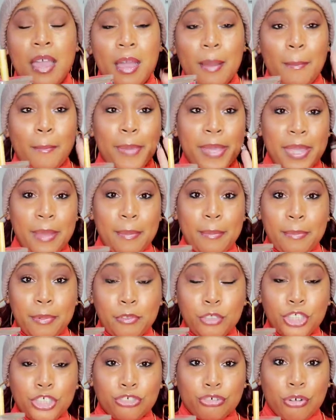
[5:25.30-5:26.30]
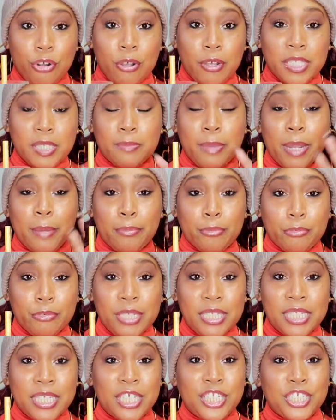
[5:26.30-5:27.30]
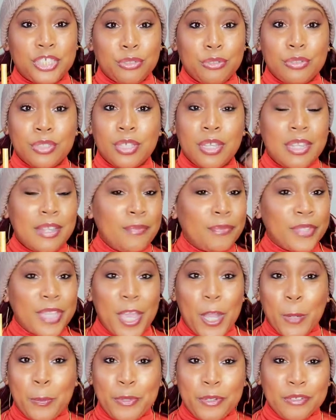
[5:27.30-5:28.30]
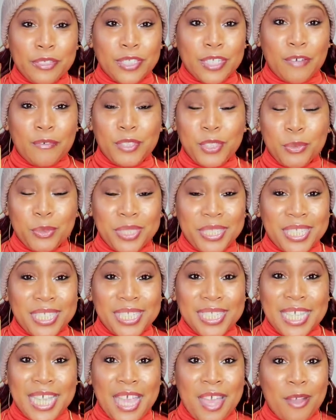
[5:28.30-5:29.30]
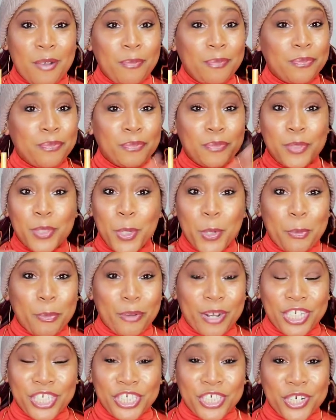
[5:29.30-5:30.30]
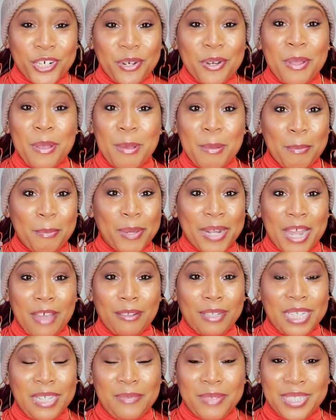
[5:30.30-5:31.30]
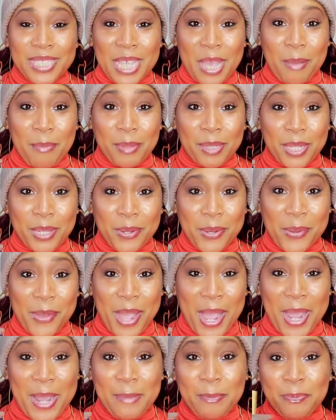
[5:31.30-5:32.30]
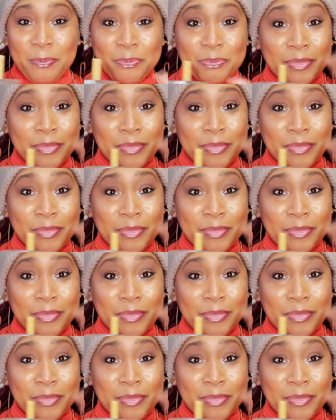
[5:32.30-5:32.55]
bamboo straws by BRIUT Essentials, help yourself to a discount, no pressure, but I'll leave it down below, okay?